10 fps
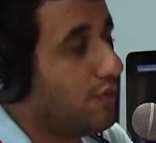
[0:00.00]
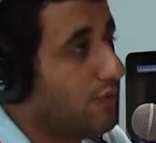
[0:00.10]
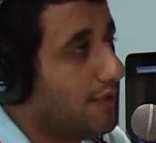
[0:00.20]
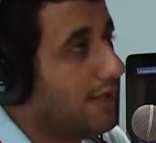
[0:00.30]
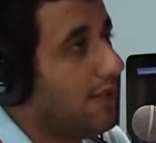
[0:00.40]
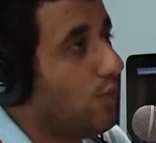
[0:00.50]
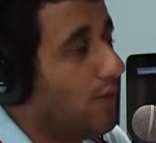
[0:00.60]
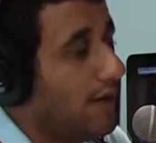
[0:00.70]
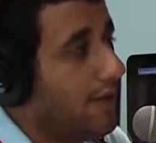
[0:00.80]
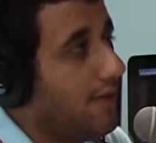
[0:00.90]
really
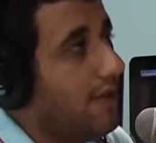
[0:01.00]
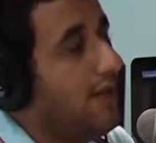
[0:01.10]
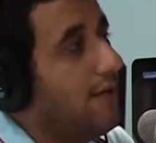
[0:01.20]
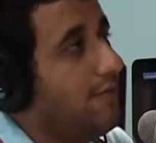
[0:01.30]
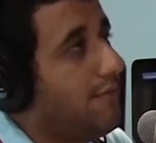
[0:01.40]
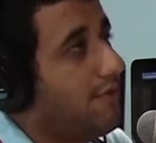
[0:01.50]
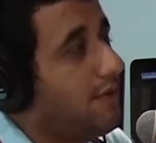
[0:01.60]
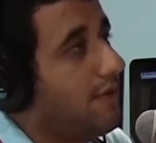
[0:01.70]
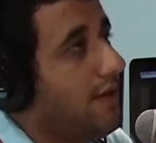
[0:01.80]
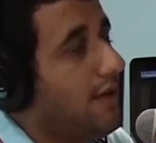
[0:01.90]
well the night before.